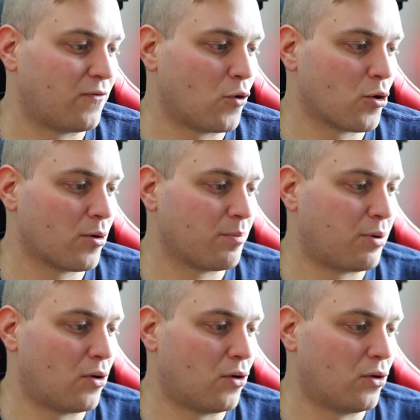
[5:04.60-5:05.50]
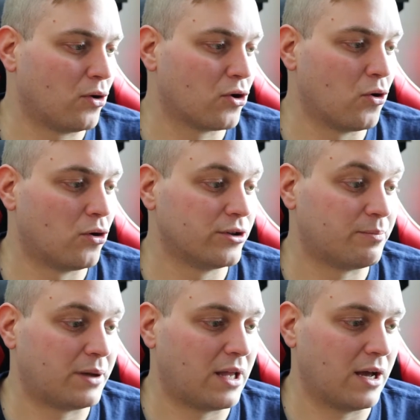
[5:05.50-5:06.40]
4-pole
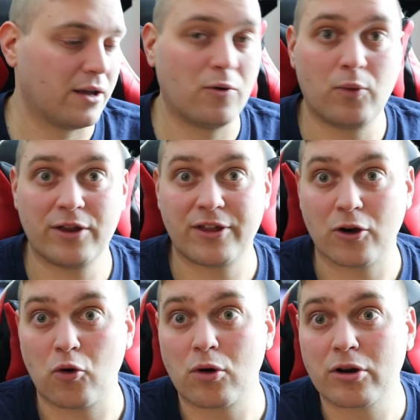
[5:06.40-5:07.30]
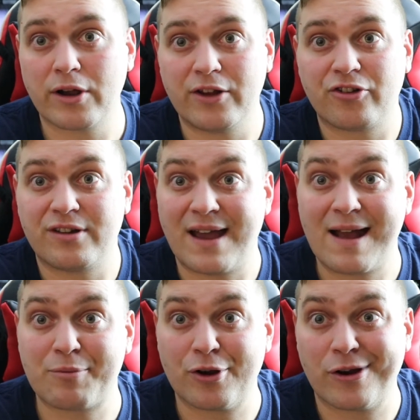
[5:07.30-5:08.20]
gold plug with a 1/4 inch
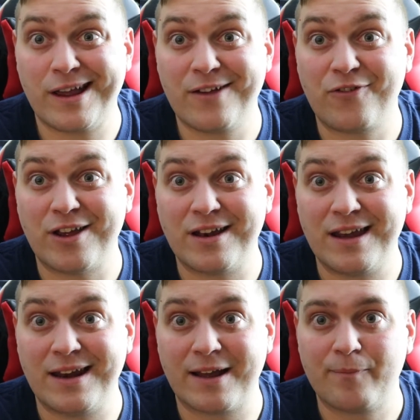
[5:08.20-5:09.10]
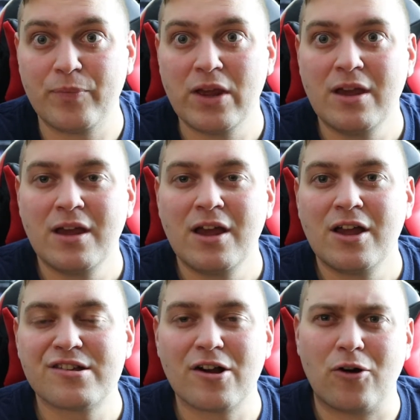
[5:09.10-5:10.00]
adapter if you need it.
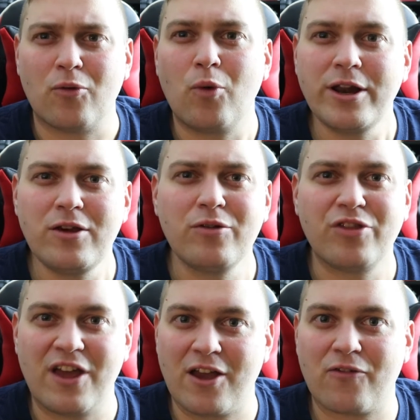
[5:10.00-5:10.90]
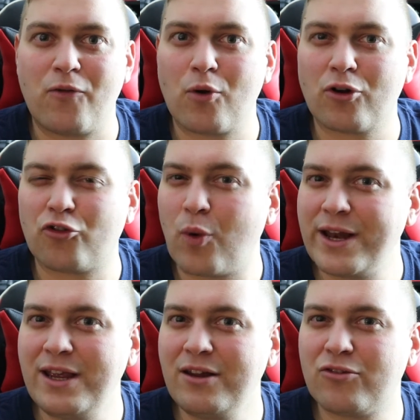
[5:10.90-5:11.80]
So what do you think? For
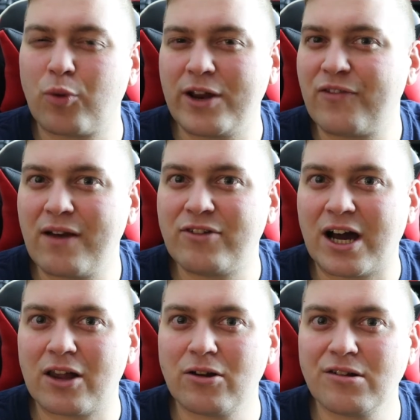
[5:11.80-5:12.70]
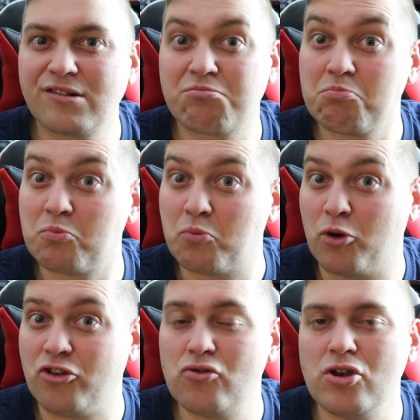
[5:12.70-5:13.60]
$25,
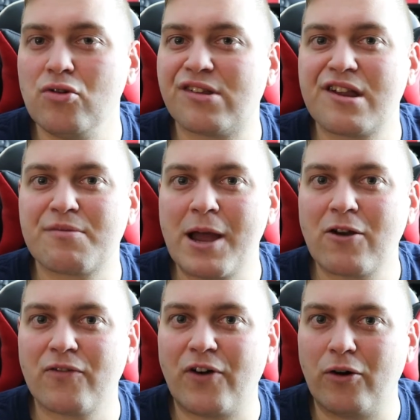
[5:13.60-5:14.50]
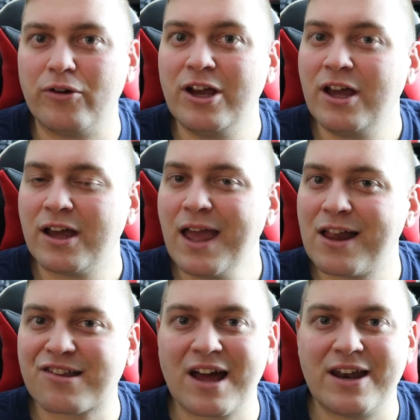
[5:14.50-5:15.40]
would you use this microphone?
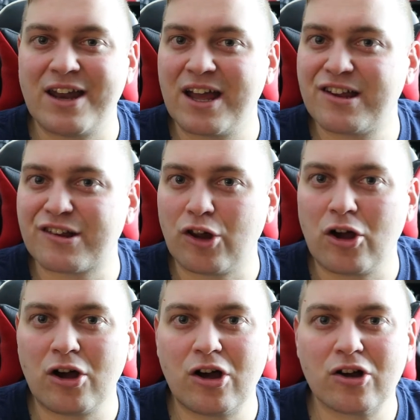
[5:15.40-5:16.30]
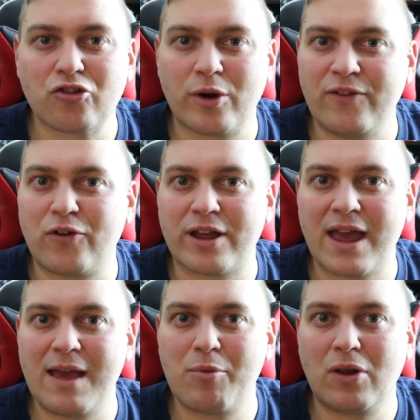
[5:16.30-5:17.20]
Again, it's got a nice long 20-foot
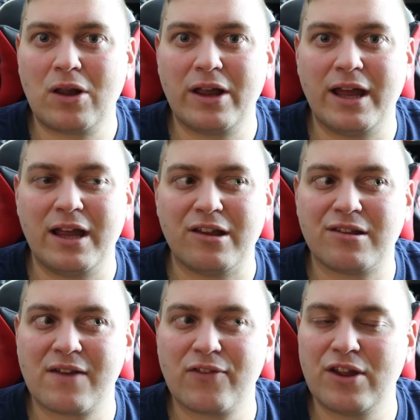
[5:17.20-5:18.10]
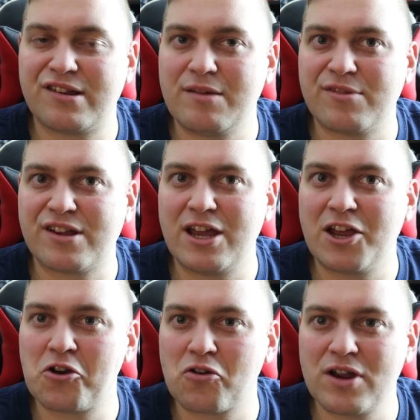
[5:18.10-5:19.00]
cable. It definitely seems to
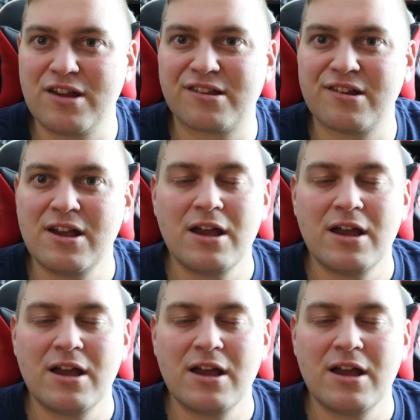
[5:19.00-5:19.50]
increase